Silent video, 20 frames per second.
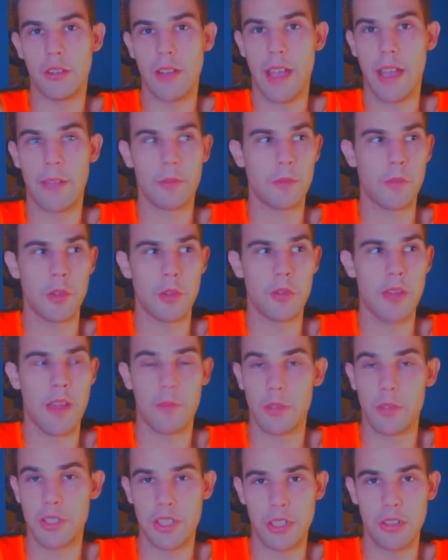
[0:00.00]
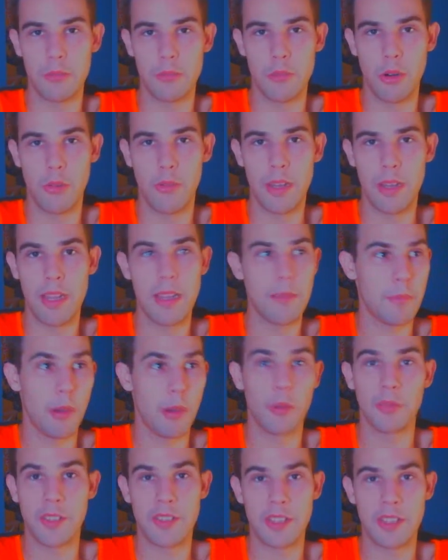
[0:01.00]
I've reviewed every single movie,
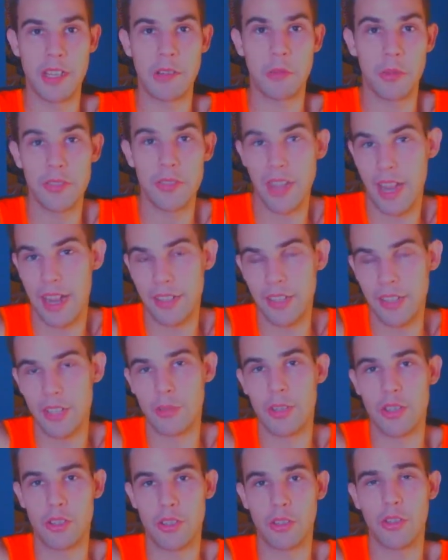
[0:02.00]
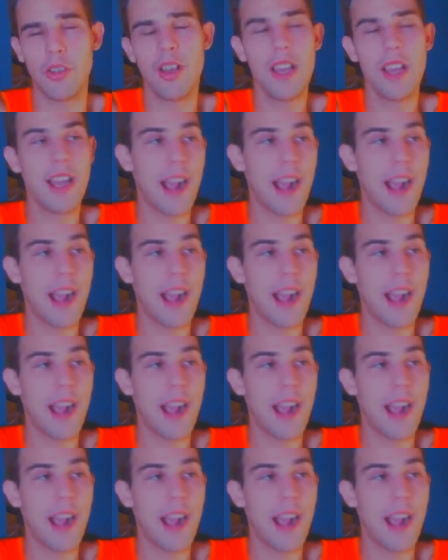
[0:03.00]
both the sequels and the original.